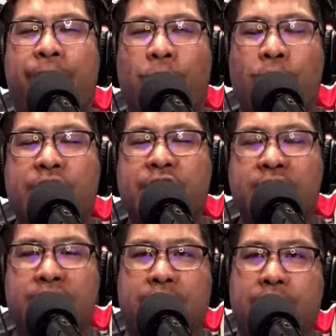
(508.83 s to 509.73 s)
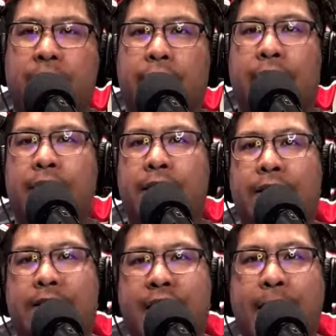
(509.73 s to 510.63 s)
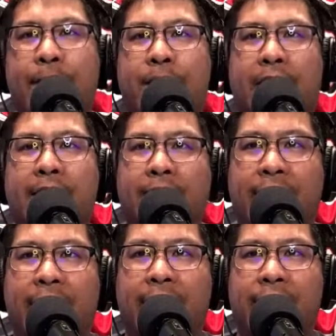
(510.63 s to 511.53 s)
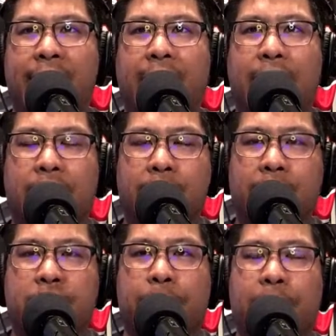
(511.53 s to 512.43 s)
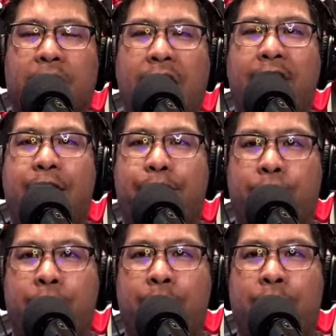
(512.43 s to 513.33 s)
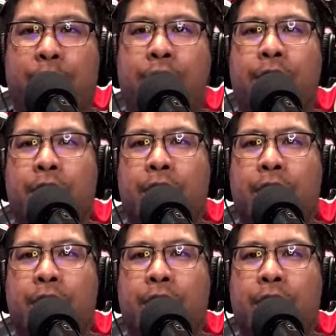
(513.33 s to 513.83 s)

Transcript: forcing the Tampa Bay Lightning to play the perimeter,